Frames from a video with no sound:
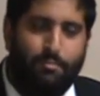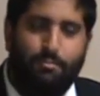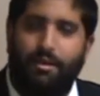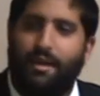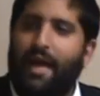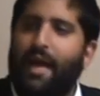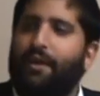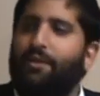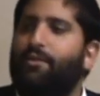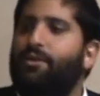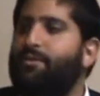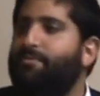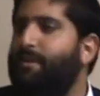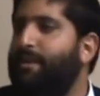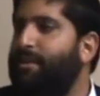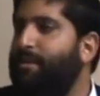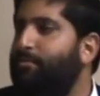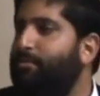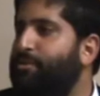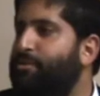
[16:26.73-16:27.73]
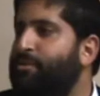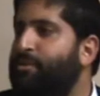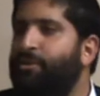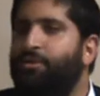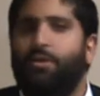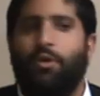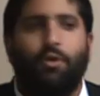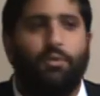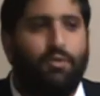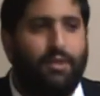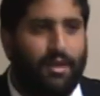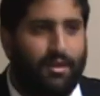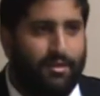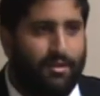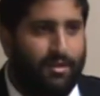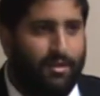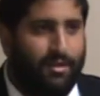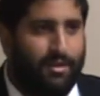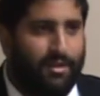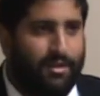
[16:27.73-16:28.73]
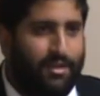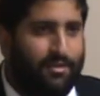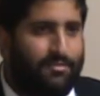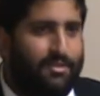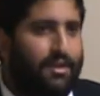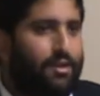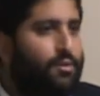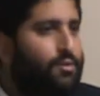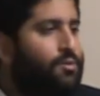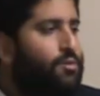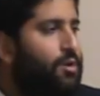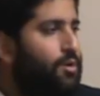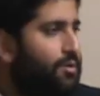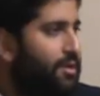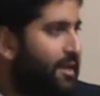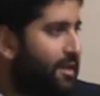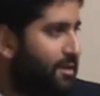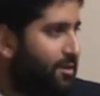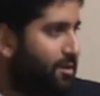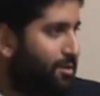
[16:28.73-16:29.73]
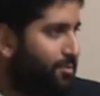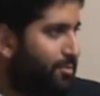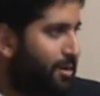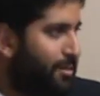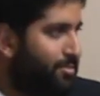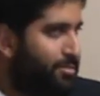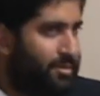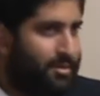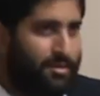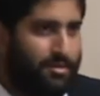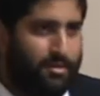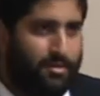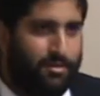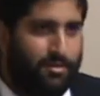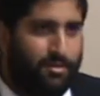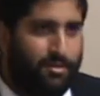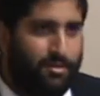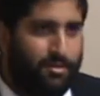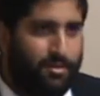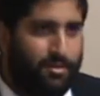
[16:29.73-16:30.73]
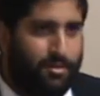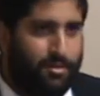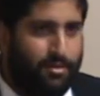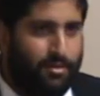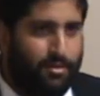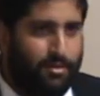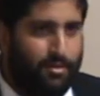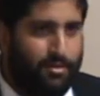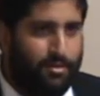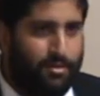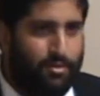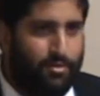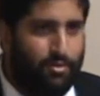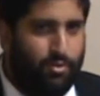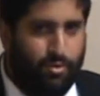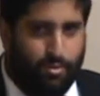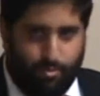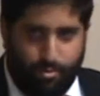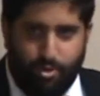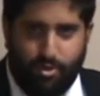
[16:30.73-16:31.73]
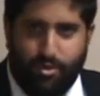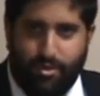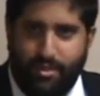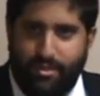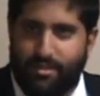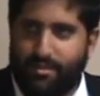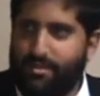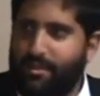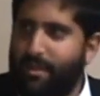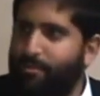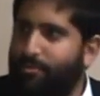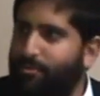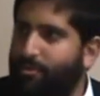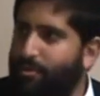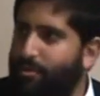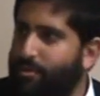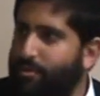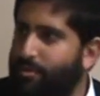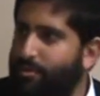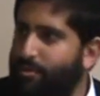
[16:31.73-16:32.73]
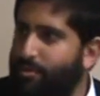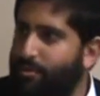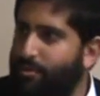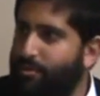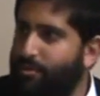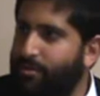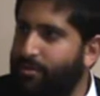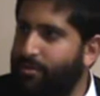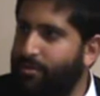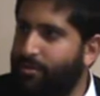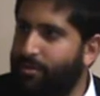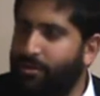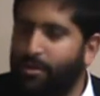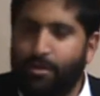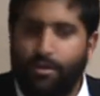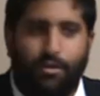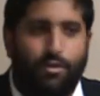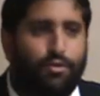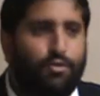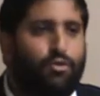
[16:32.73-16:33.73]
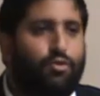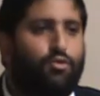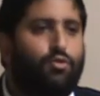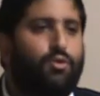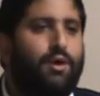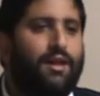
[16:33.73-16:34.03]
But how do you expect the person to know that if they don't know the halachot properly? I'm going to push on this a step forward. Two